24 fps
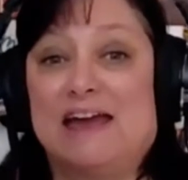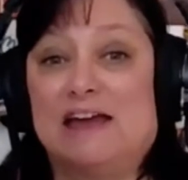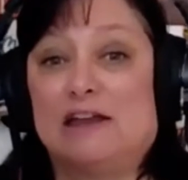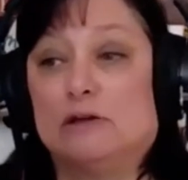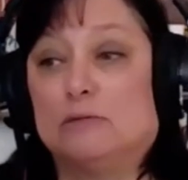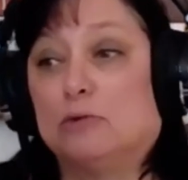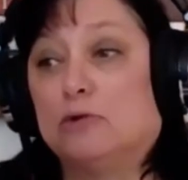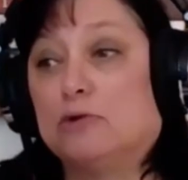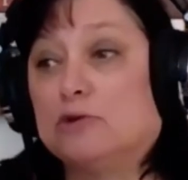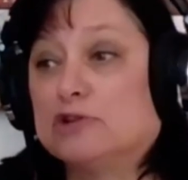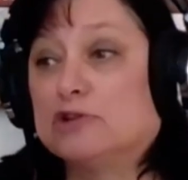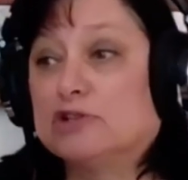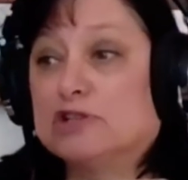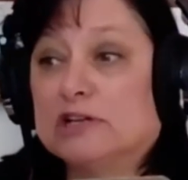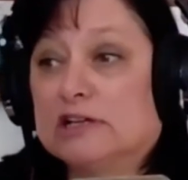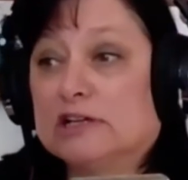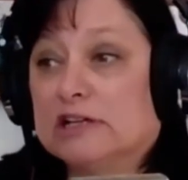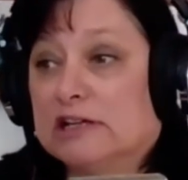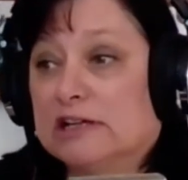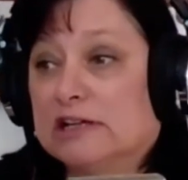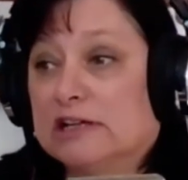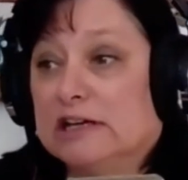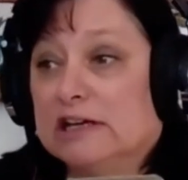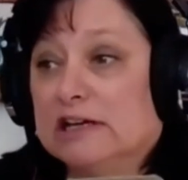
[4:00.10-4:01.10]
abortion
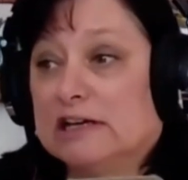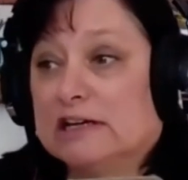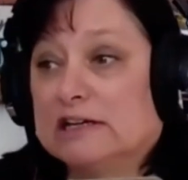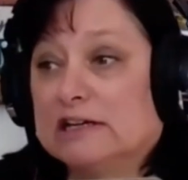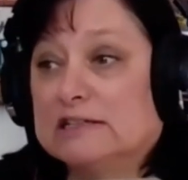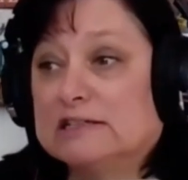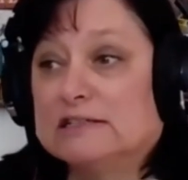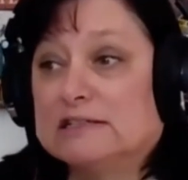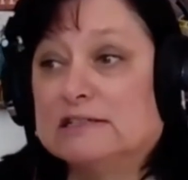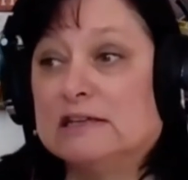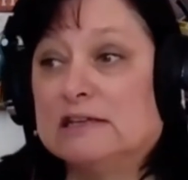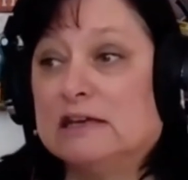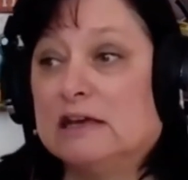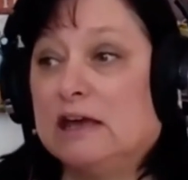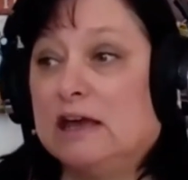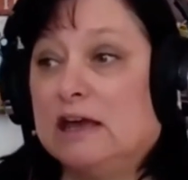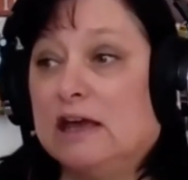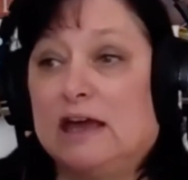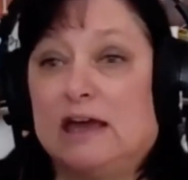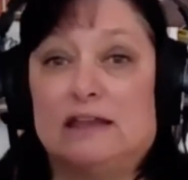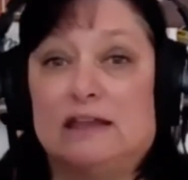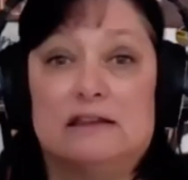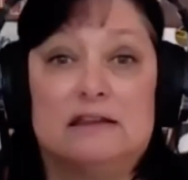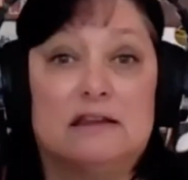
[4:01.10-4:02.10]
clinics
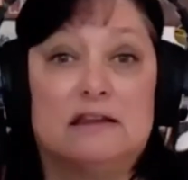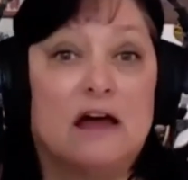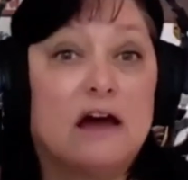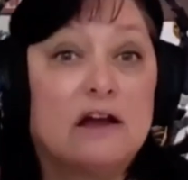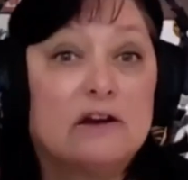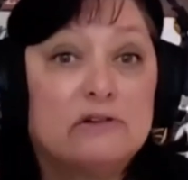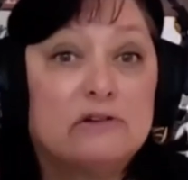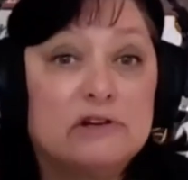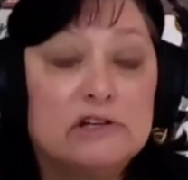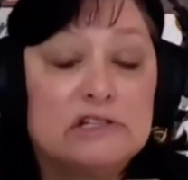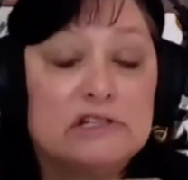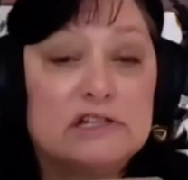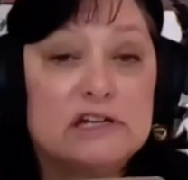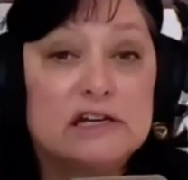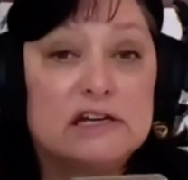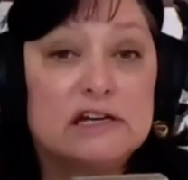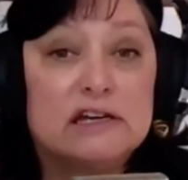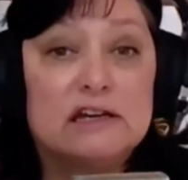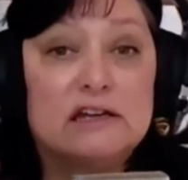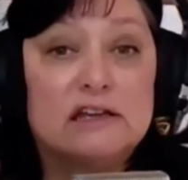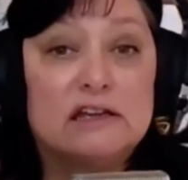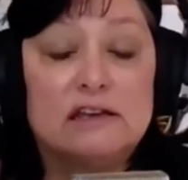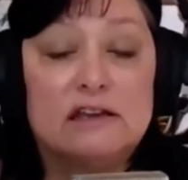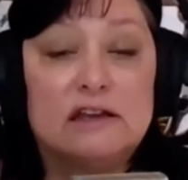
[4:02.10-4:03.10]
and lottery
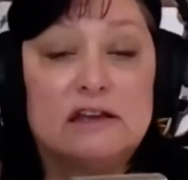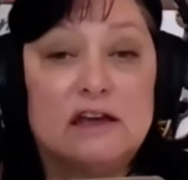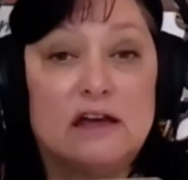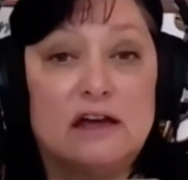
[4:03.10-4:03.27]
ticket